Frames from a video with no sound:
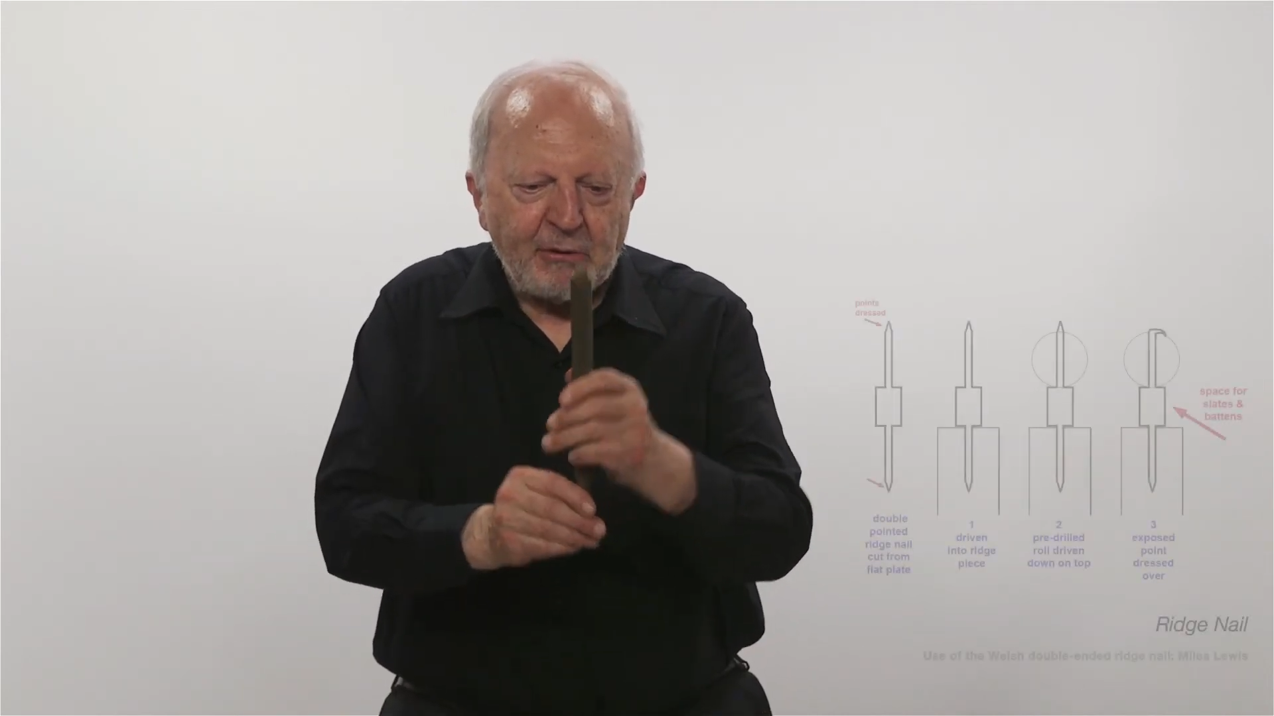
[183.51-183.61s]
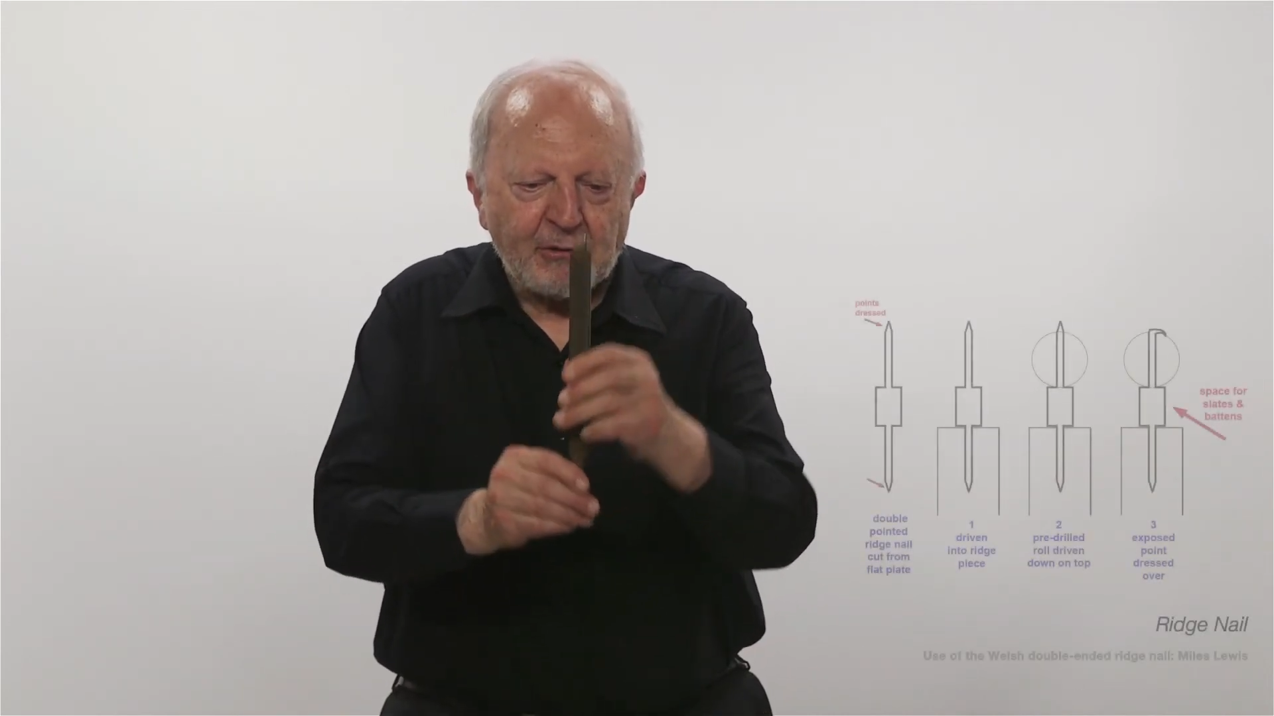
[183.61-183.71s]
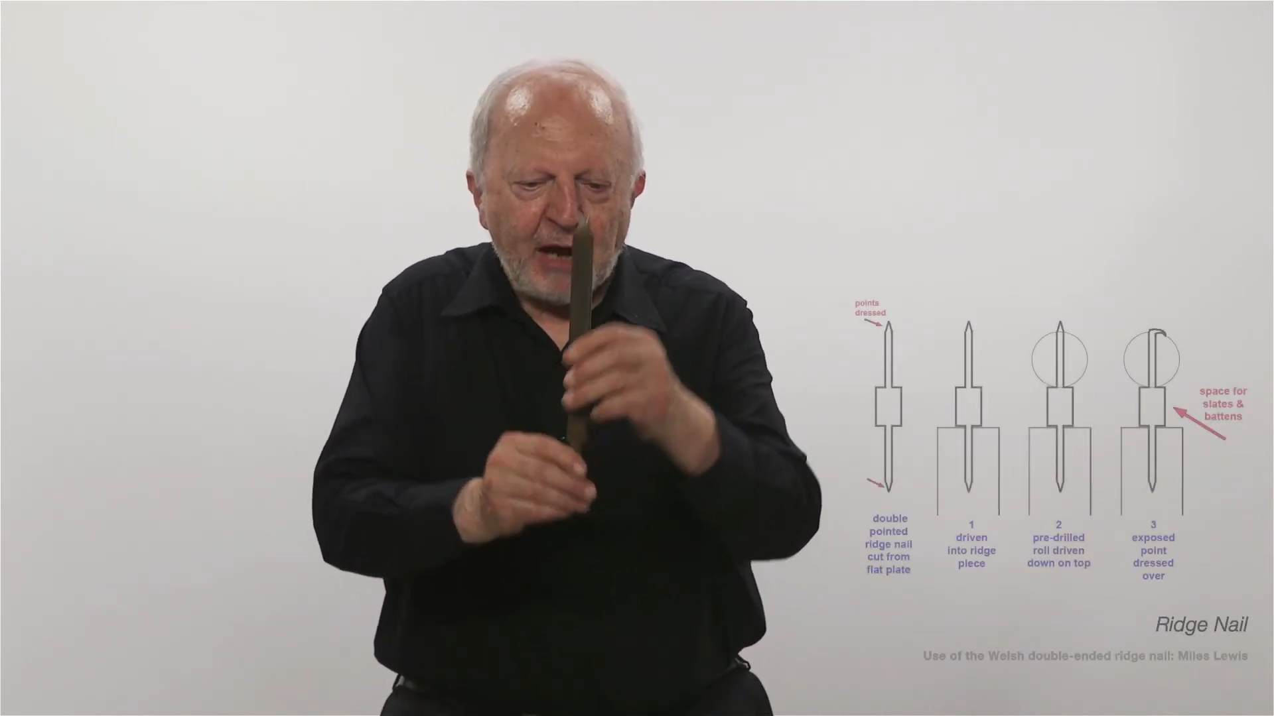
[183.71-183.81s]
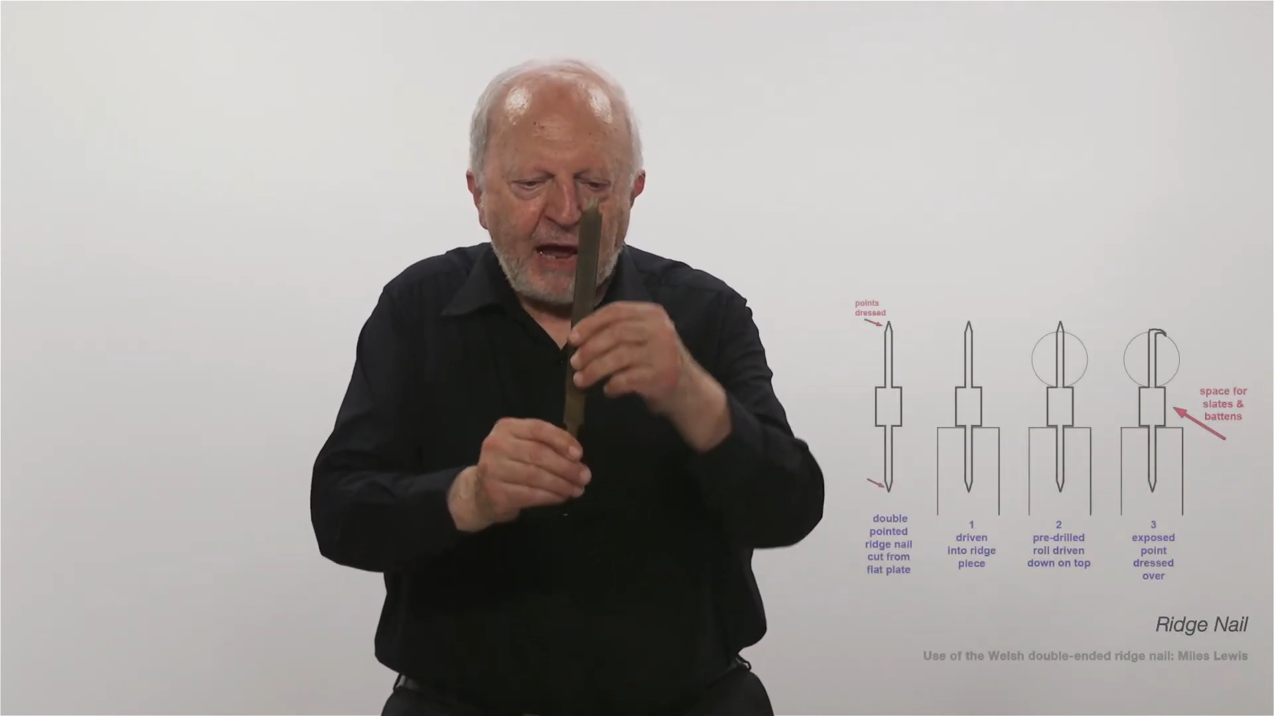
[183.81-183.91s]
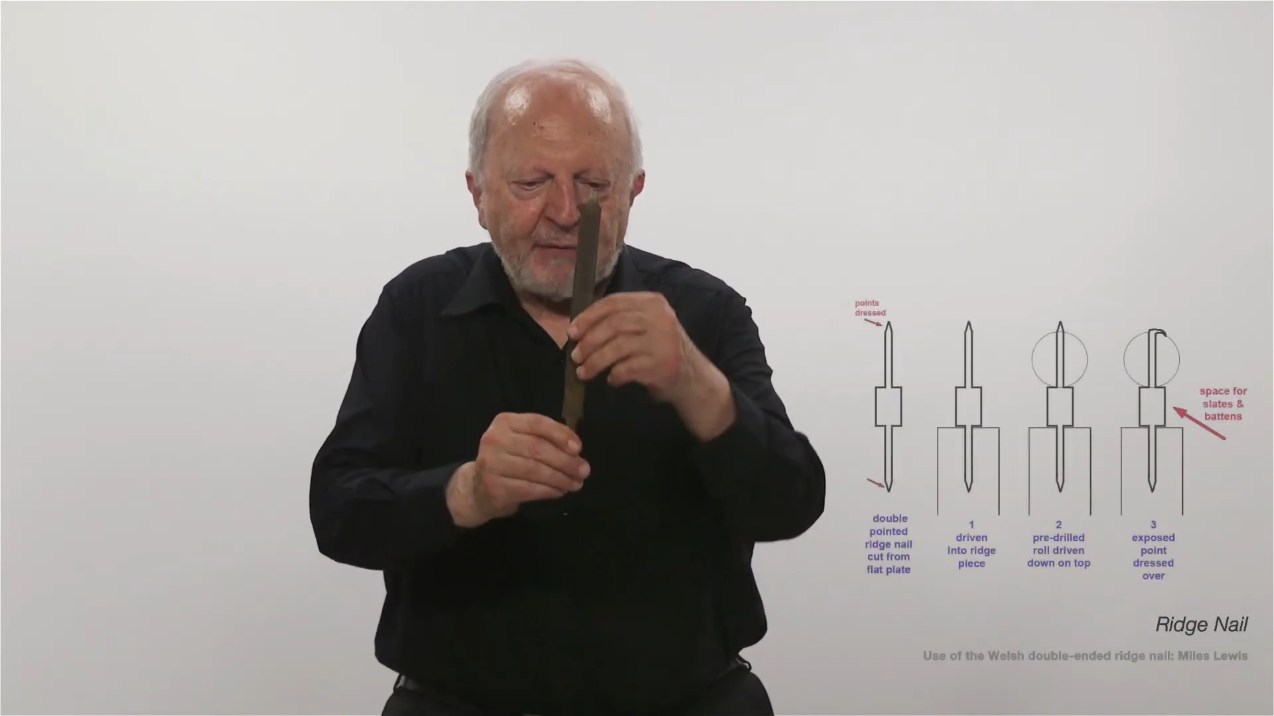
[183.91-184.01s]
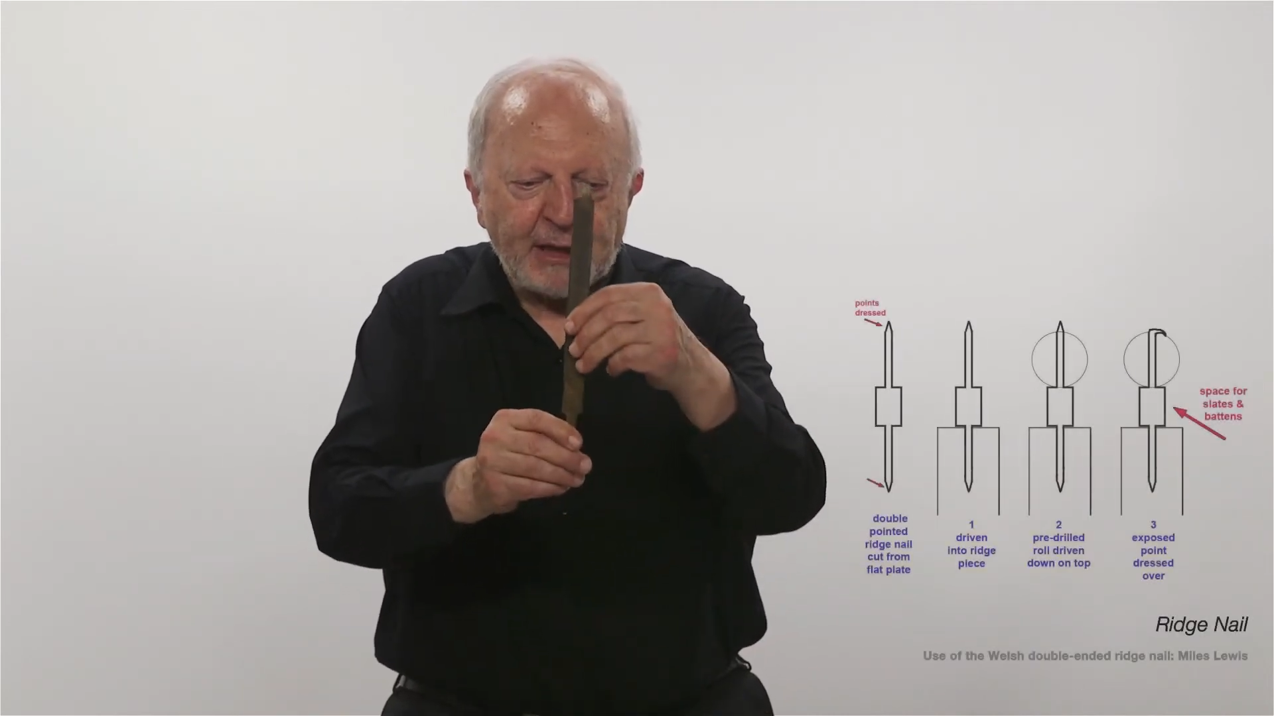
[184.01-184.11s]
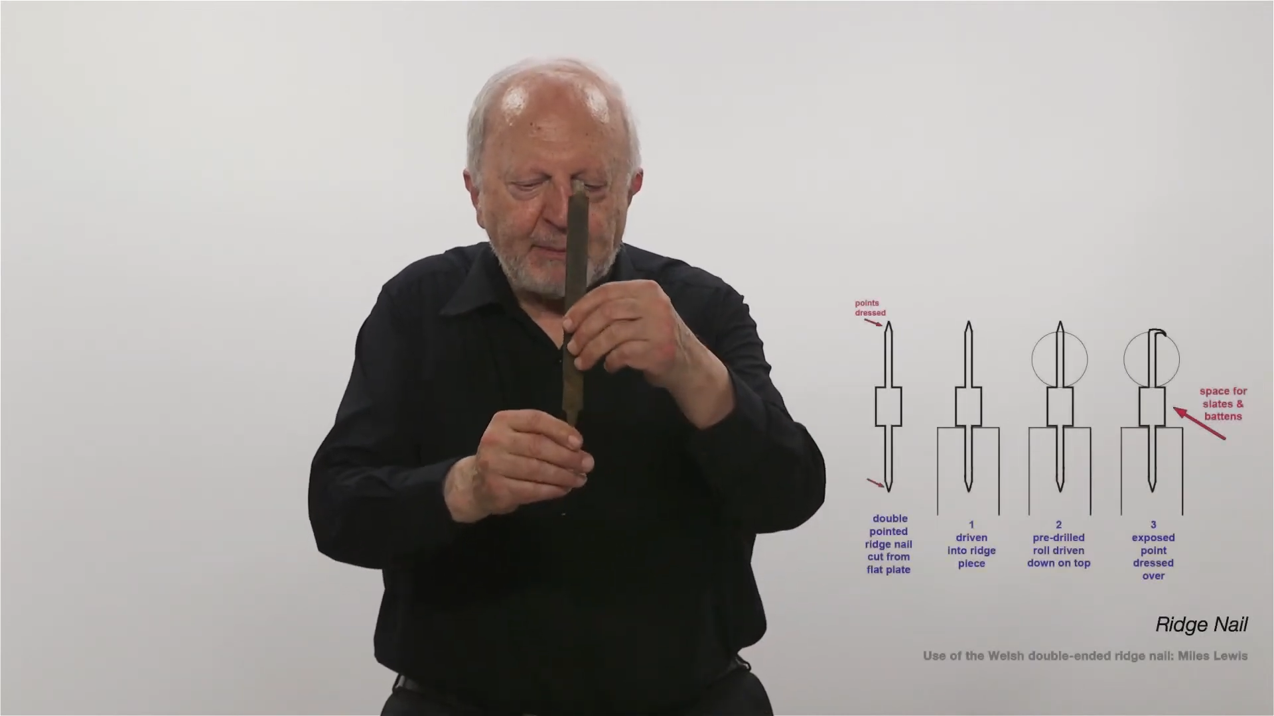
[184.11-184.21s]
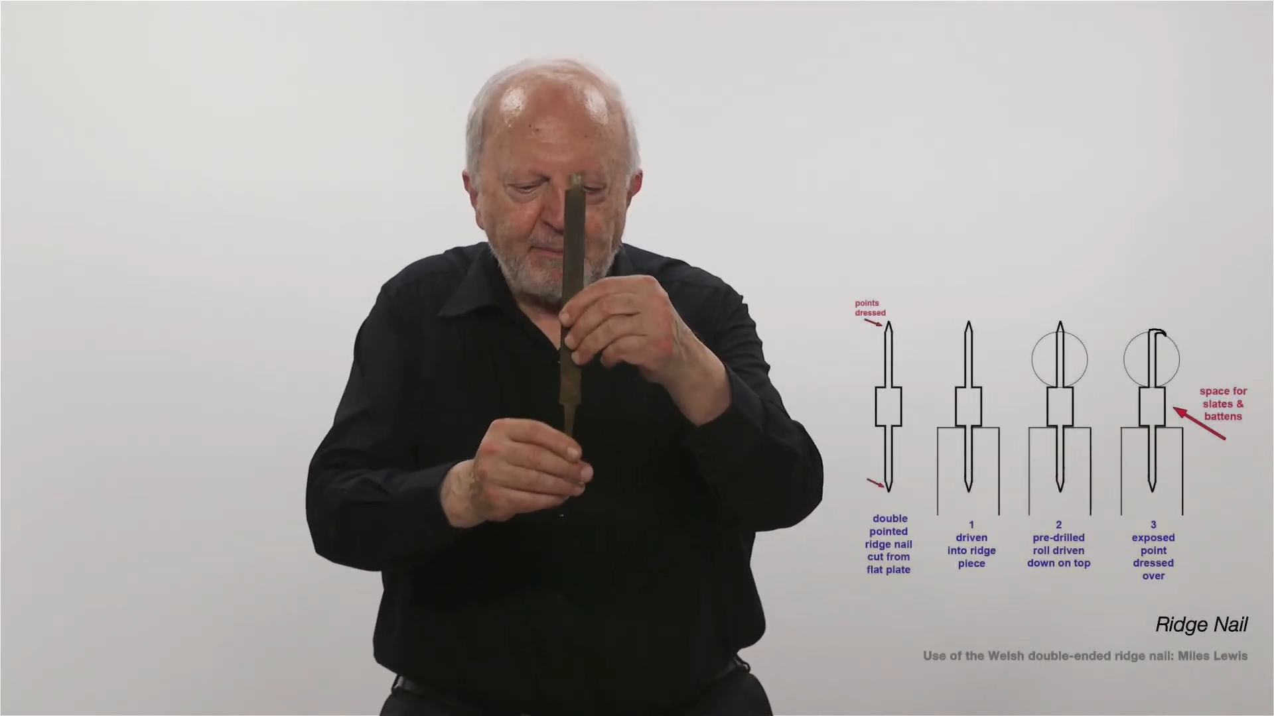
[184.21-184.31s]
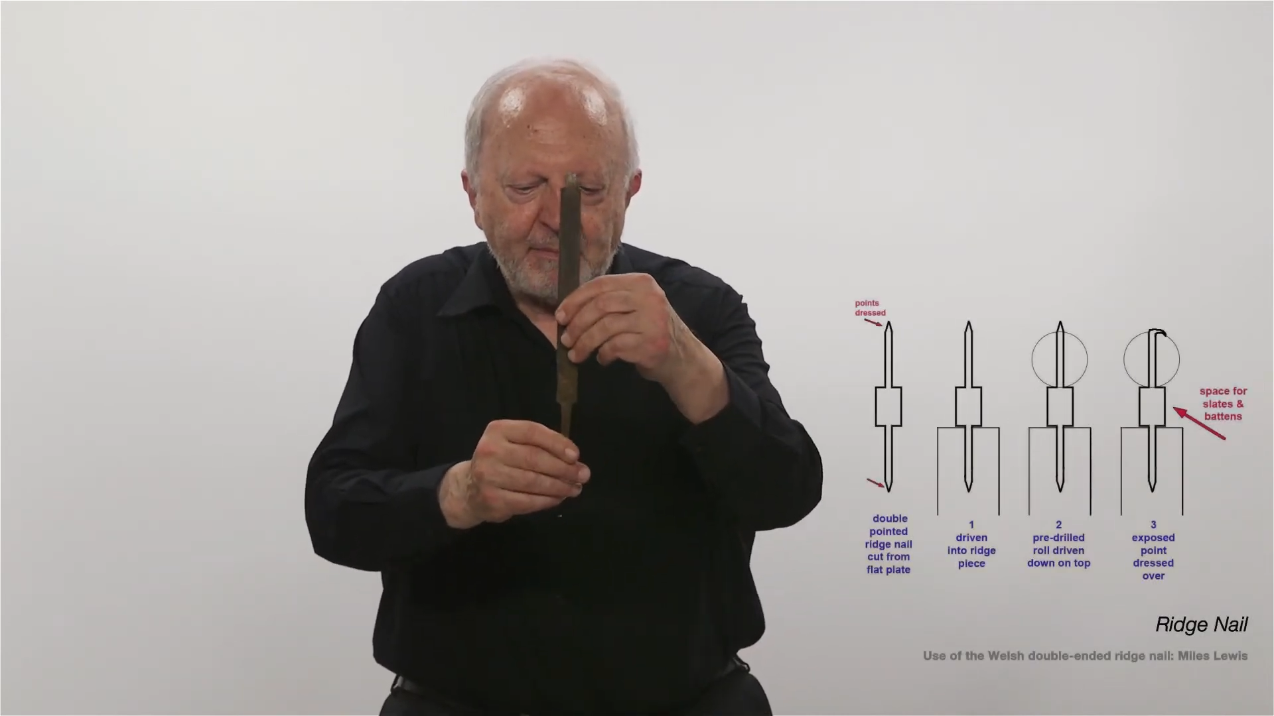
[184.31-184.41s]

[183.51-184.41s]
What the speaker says: drive this